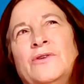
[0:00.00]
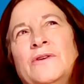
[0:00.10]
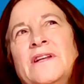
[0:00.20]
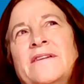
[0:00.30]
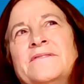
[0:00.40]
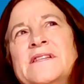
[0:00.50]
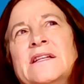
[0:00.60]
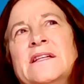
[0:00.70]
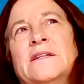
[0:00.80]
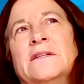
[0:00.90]
could have
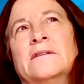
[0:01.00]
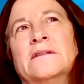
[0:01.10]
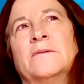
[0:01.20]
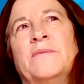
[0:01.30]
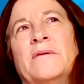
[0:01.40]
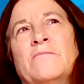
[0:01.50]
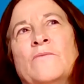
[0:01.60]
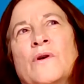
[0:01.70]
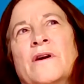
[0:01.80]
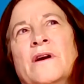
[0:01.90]
done a little bit
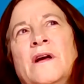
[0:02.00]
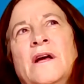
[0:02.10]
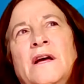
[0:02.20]
more